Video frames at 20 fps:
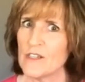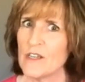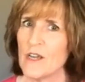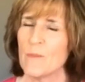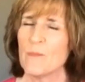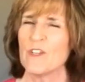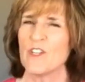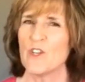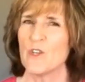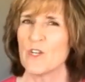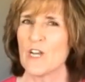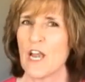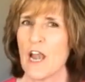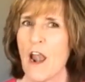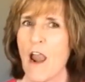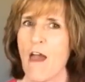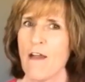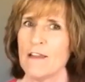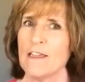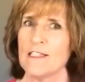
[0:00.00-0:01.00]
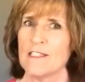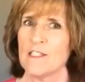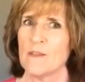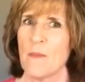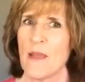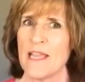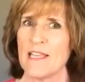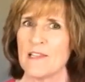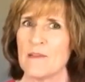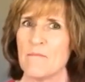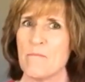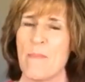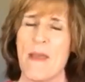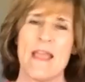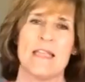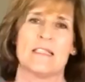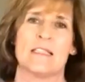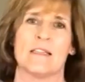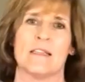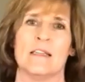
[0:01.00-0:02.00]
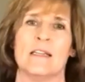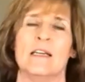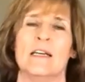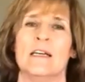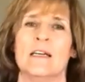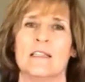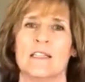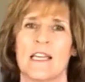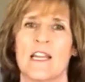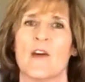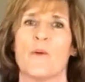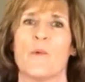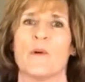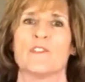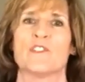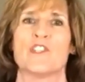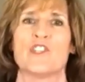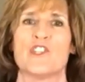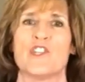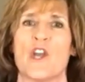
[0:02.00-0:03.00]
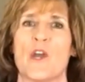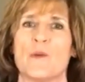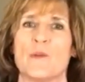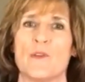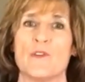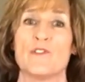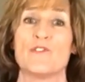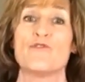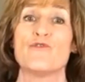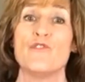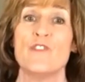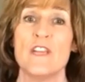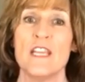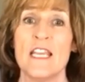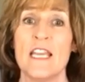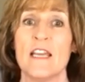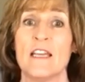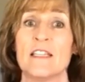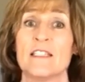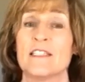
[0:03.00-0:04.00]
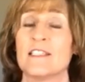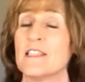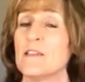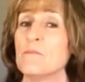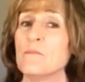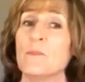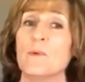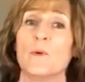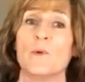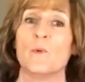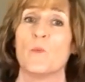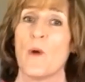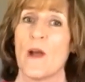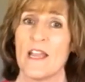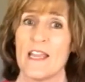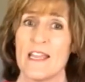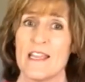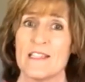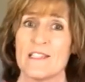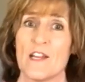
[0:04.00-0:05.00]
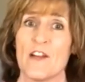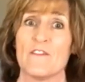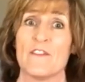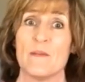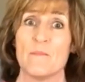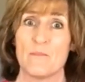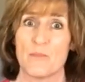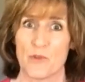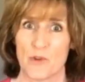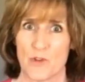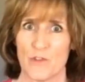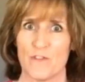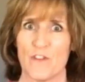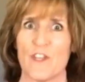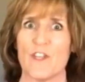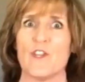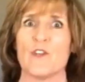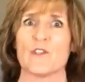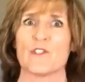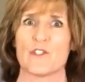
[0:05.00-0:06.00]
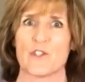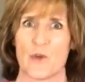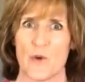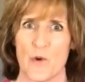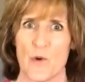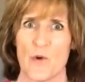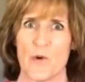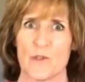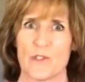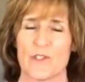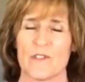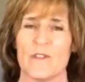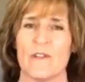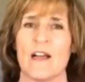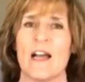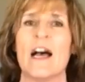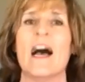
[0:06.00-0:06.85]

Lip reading: but you'd like to make them better, then I want to show you three simple ways of improving your scores.